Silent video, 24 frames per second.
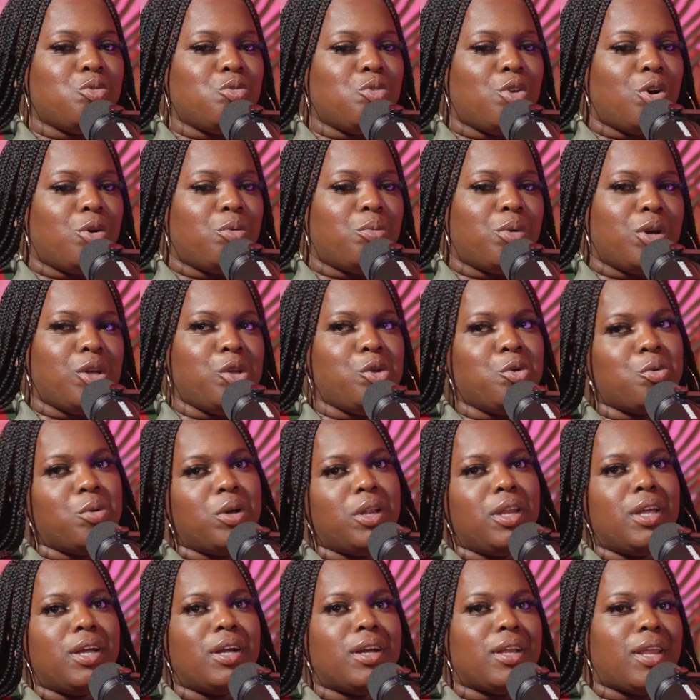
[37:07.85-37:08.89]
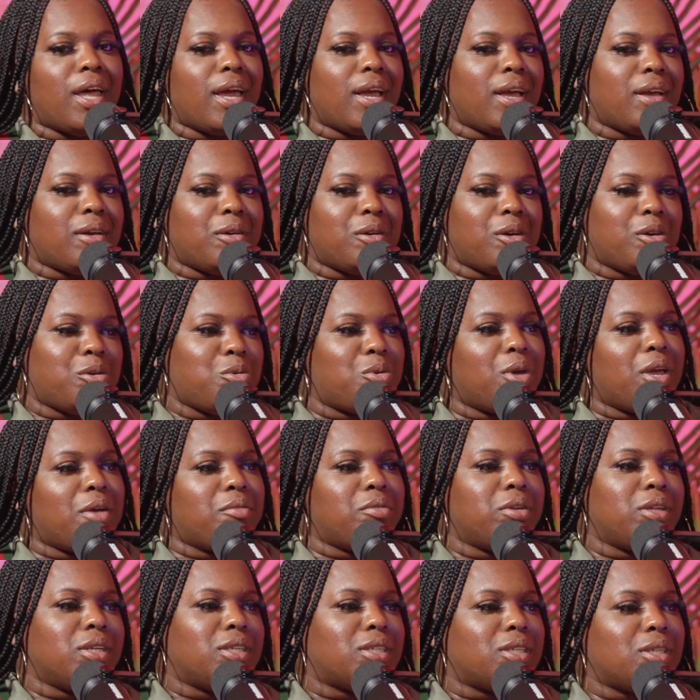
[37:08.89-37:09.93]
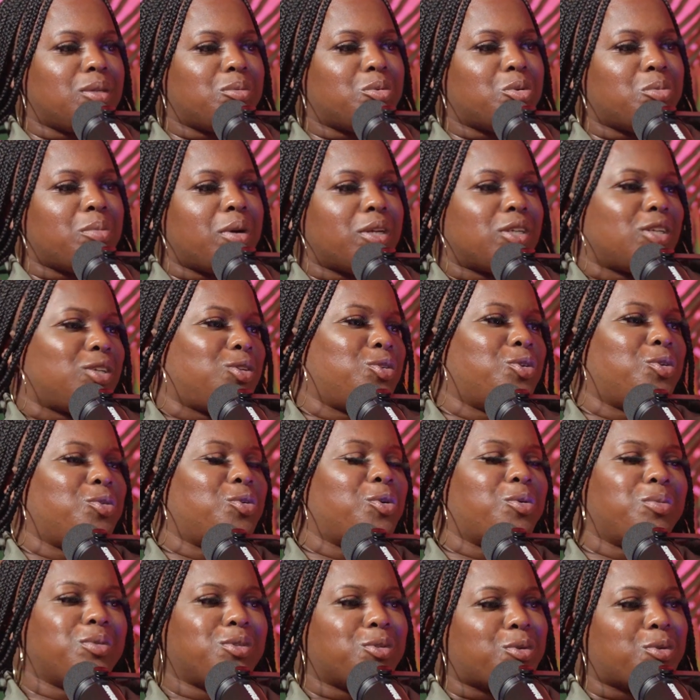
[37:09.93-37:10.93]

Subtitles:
know when you in there, like, you can't really sleep too much because you don't know what's